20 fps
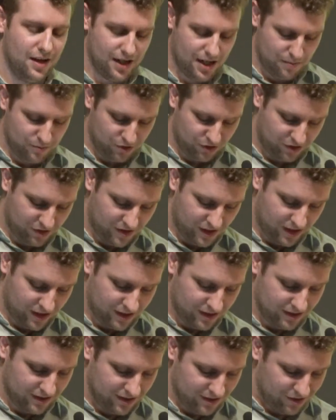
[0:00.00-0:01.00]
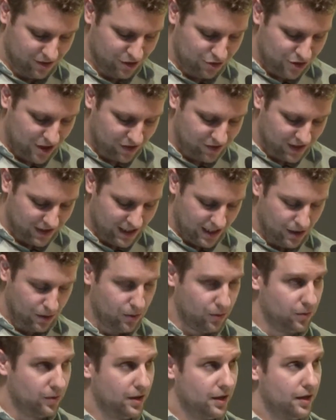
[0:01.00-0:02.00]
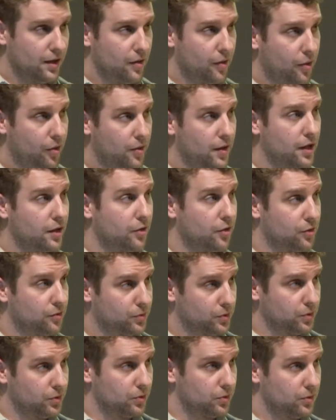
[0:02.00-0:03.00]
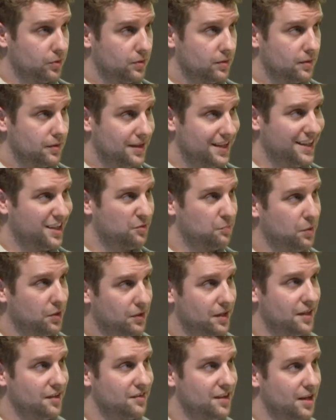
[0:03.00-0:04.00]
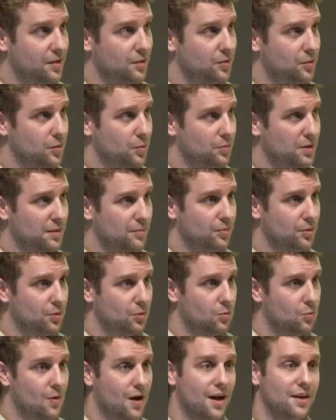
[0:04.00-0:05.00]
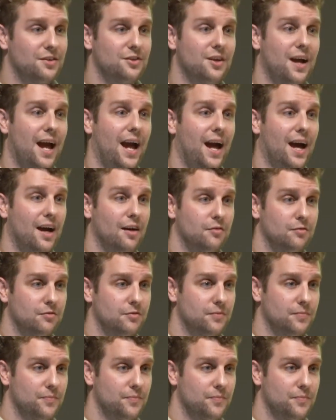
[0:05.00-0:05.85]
I'm just suggesting that you think through the experience that people want to have.